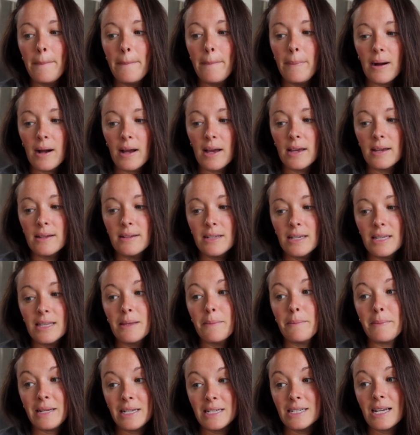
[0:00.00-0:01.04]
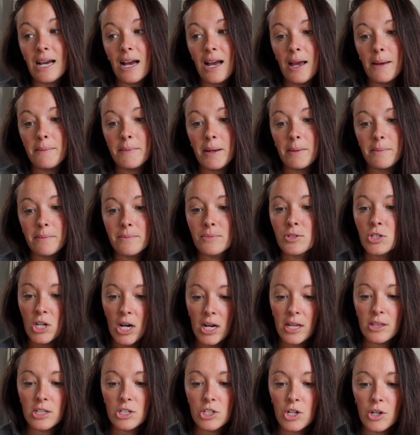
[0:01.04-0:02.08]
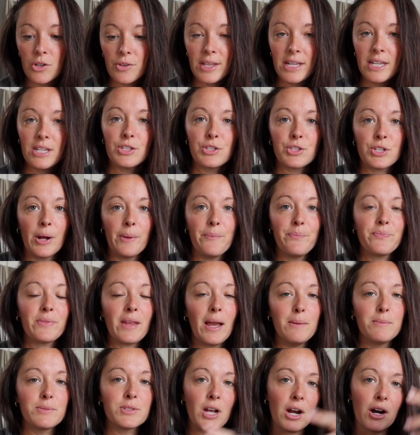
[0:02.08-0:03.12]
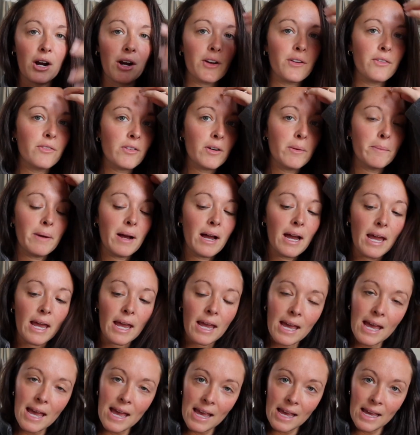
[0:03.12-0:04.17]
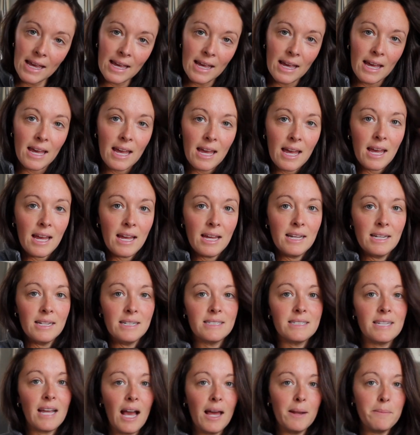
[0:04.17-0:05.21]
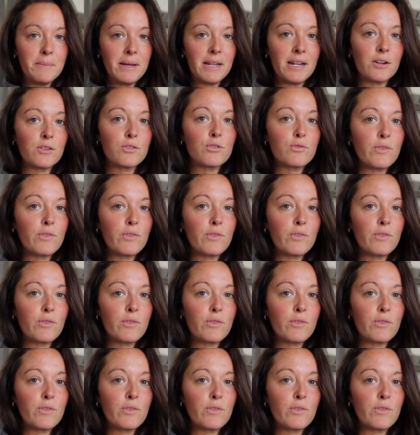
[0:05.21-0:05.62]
But in the meantime, I'm trying the Jolie. So I'm sorry for my 10-minute